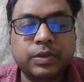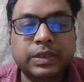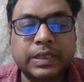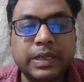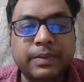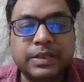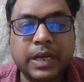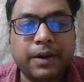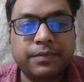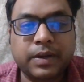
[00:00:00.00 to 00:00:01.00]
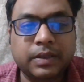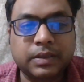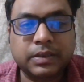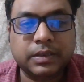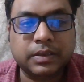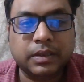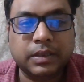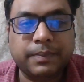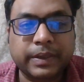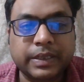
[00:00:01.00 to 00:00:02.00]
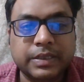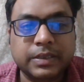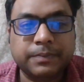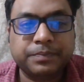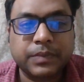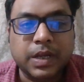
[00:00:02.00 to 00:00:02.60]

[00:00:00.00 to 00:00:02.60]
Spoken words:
to the 3 months after the pregnancy.